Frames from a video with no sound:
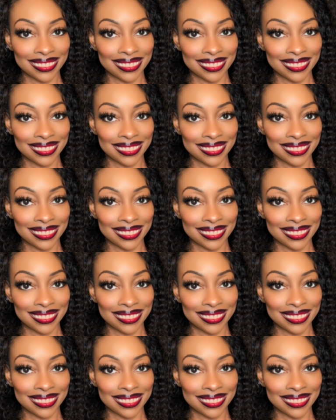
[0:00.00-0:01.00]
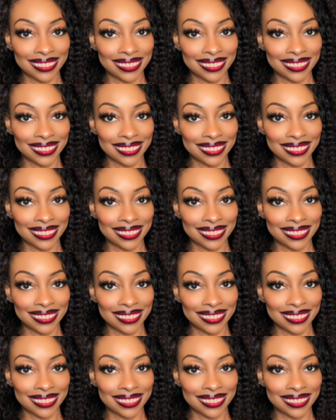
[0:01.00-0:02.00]

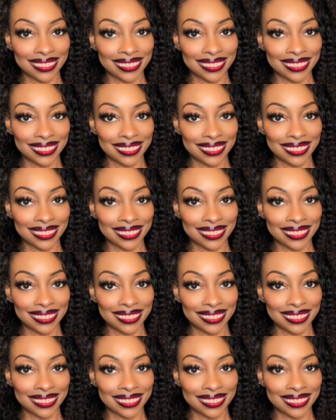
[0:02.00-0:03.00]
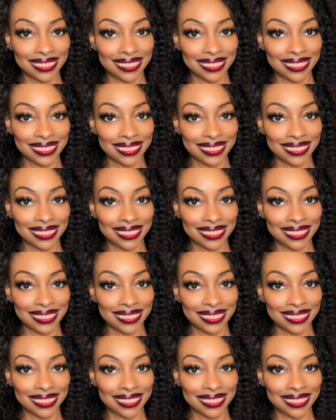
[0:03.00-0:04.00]

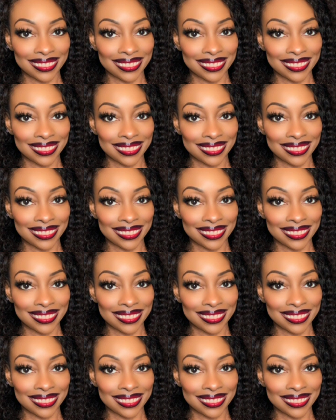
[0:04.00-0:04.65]
The face doesn't move, so there is nothing to read.